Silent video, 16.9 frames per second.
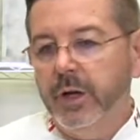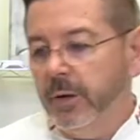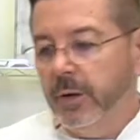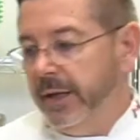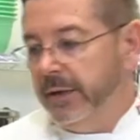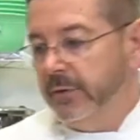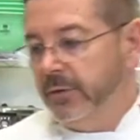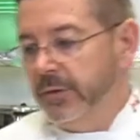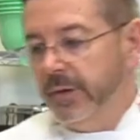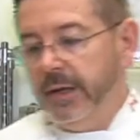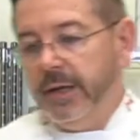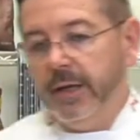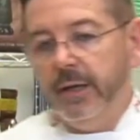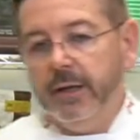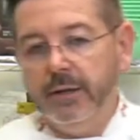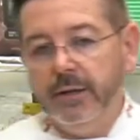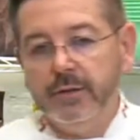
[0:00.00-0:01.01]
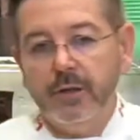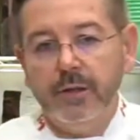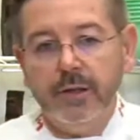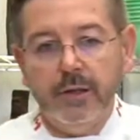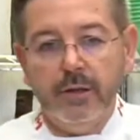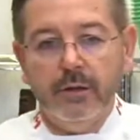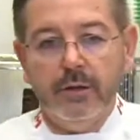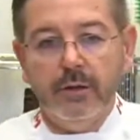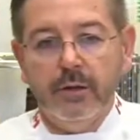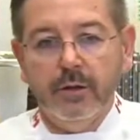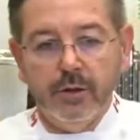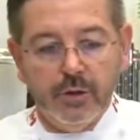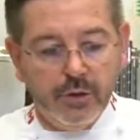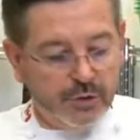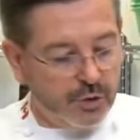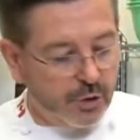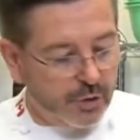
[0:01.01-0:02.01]
going to make today is a little
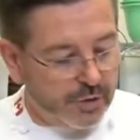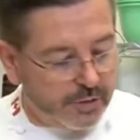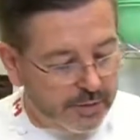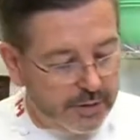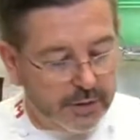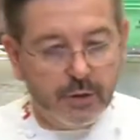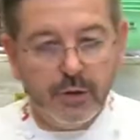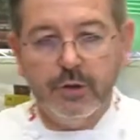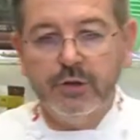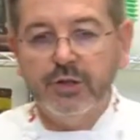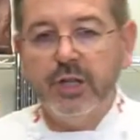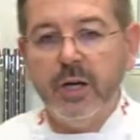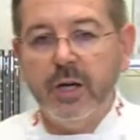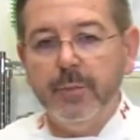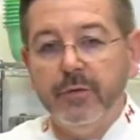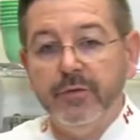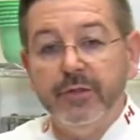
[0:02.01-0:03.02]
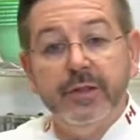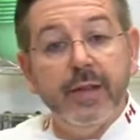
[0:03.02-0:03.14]
chocolate in a shape of a